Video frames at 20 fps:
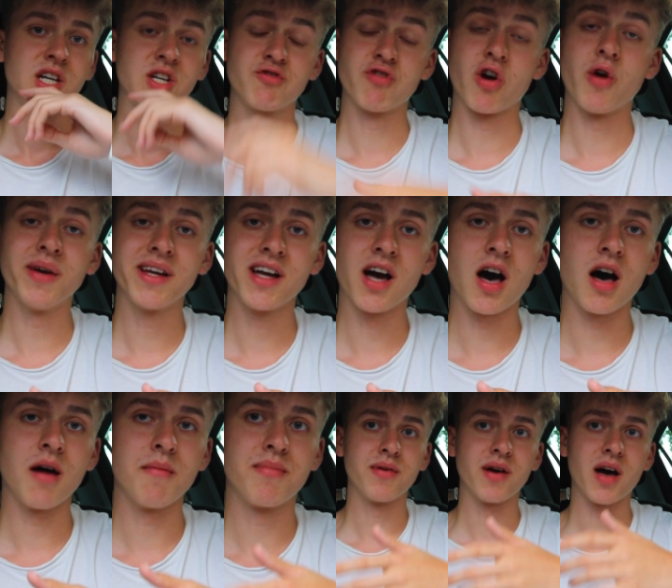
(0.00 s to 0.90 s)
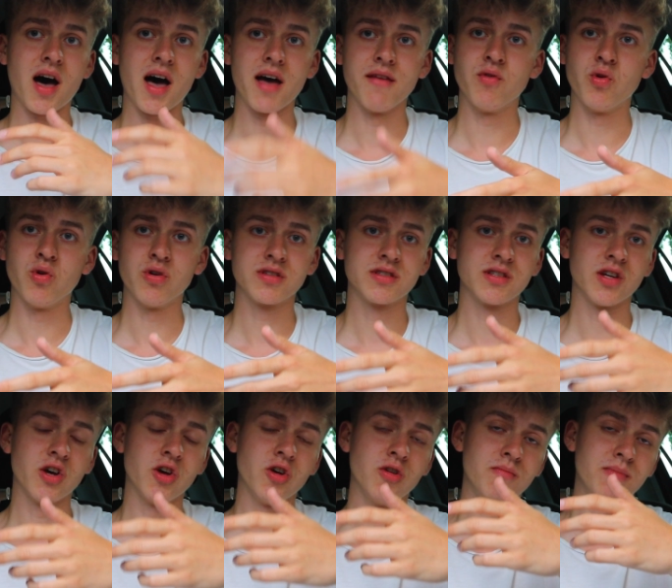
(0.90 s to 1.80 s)
growing up, I've
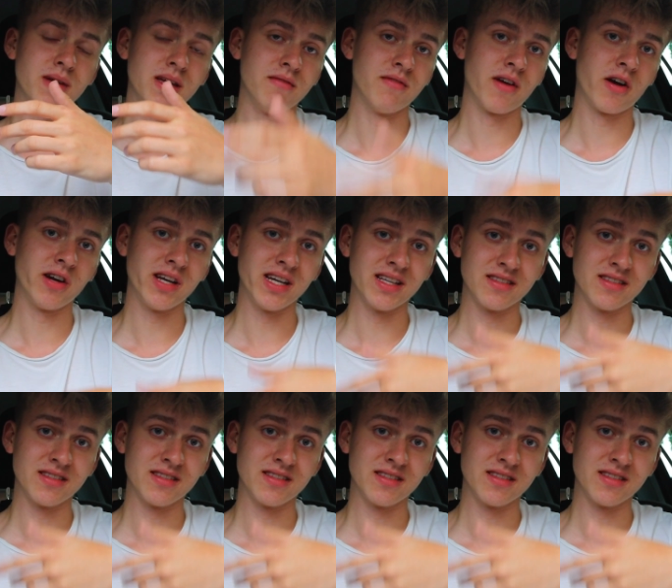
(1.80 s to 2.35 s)
also been very